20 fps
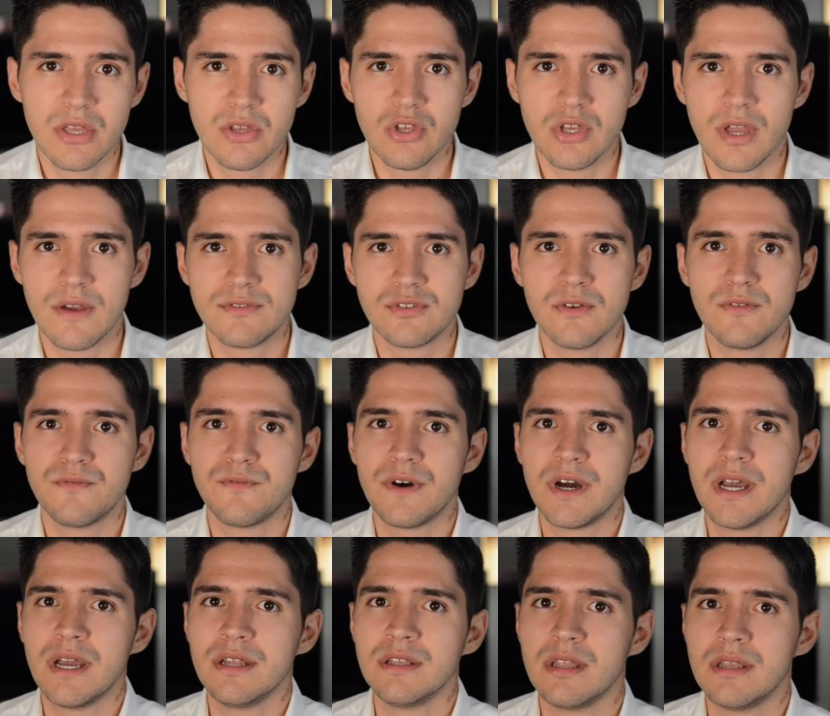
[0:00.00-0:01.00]
You have to
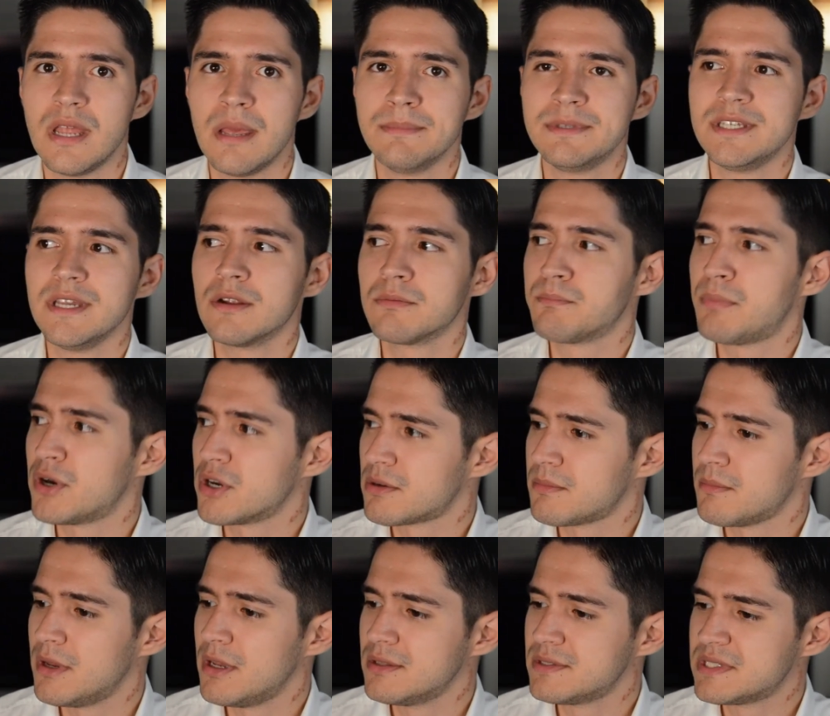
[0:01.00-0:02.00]
find an empty
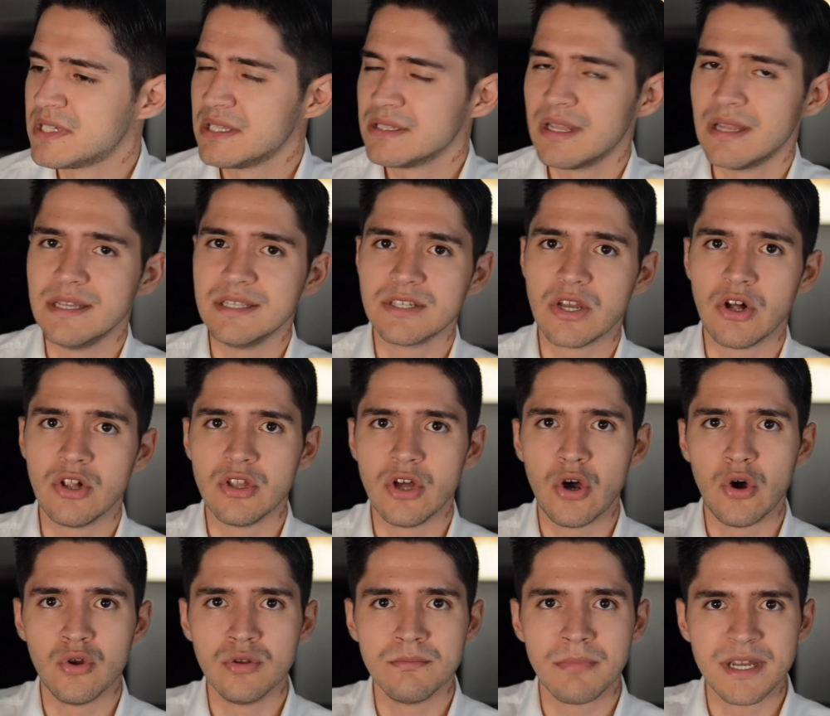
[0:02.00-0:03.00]
apartment that is all
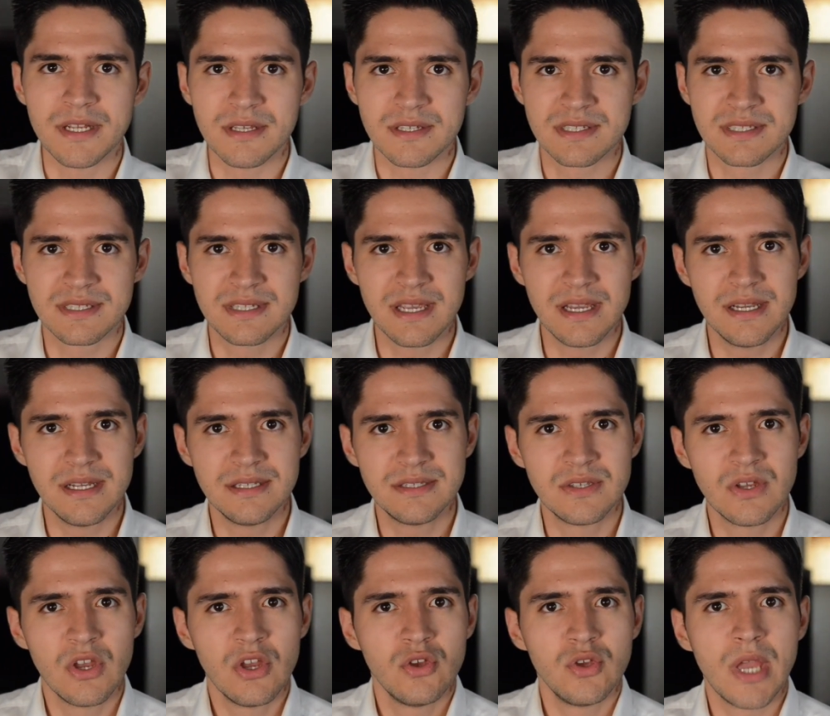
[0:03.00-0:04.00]
owned by the state.
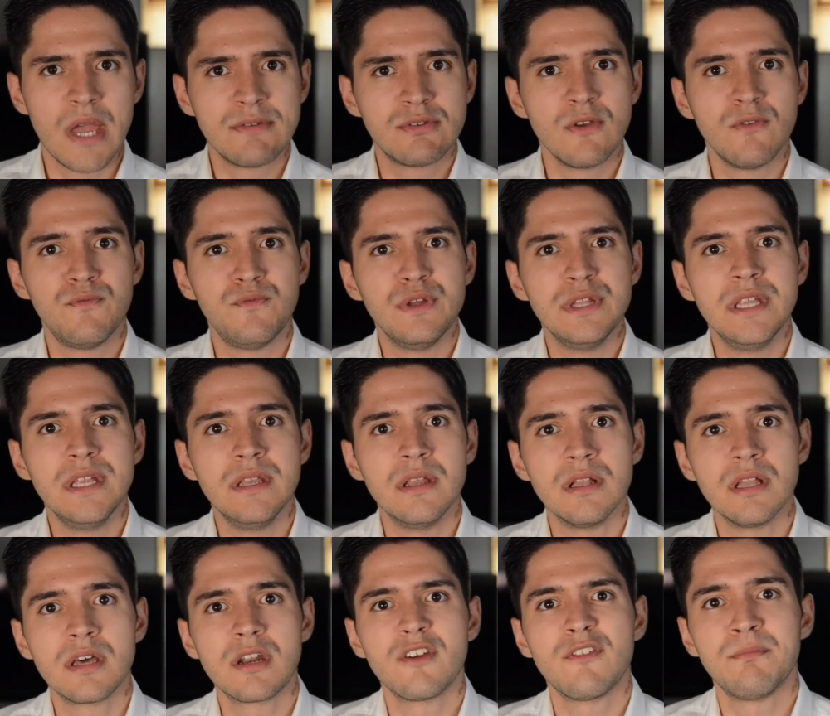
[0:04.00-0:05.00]
You have to fill in a
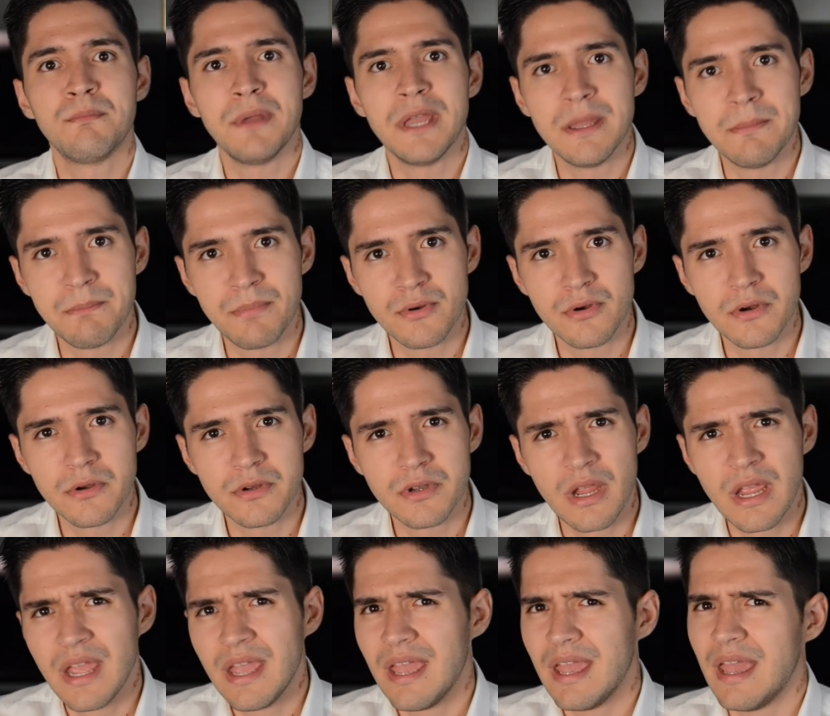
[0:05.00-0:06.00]
lot of paper
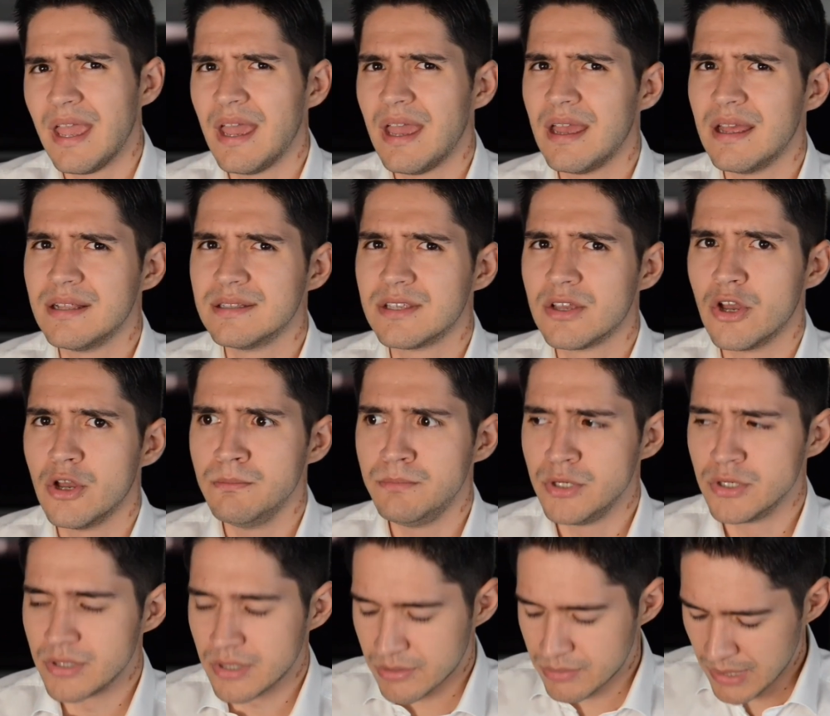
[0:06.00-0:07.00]
and a
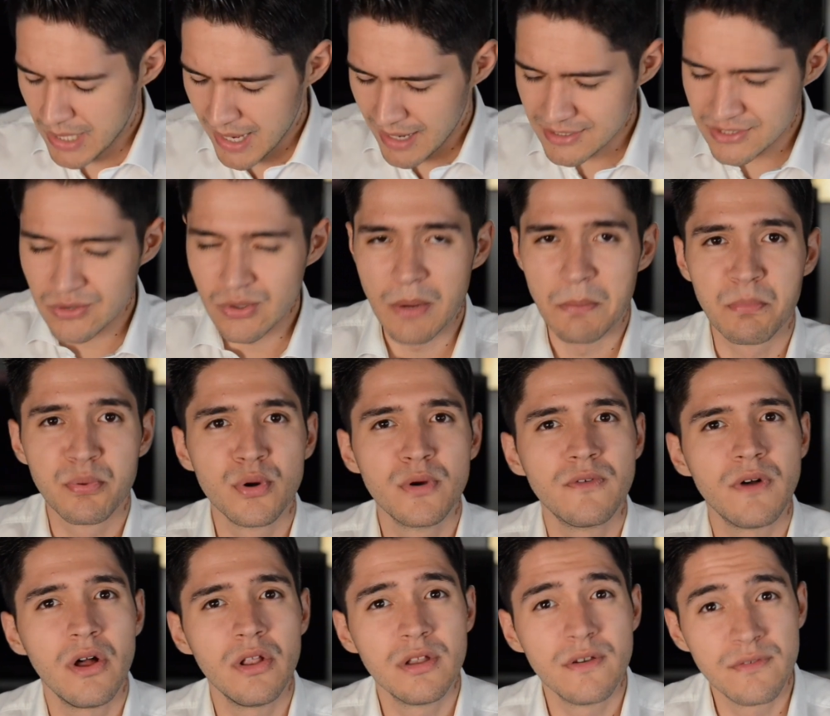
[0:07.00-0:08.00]
bureaucrat has to approve
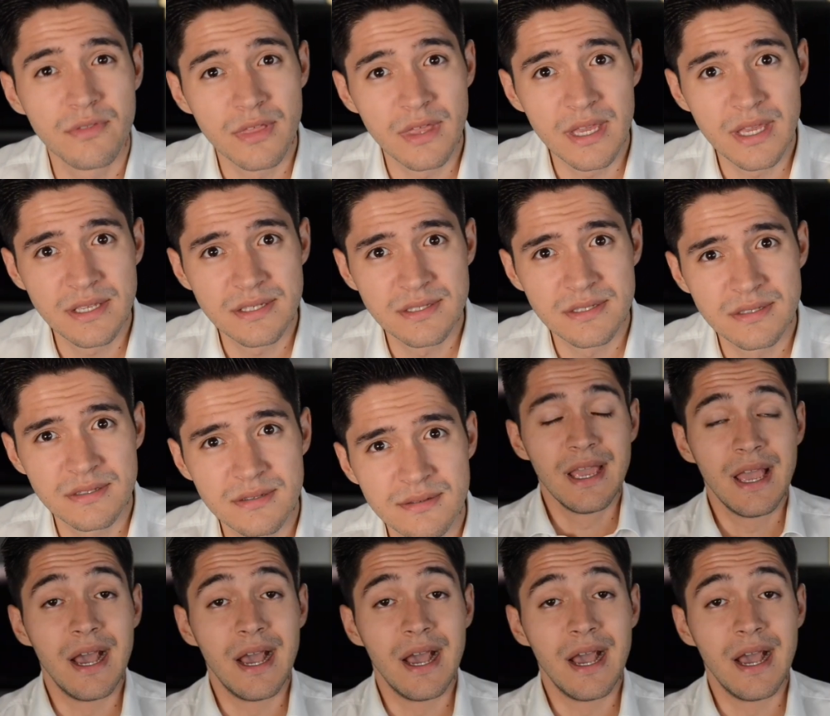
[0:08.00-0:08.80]
all of this.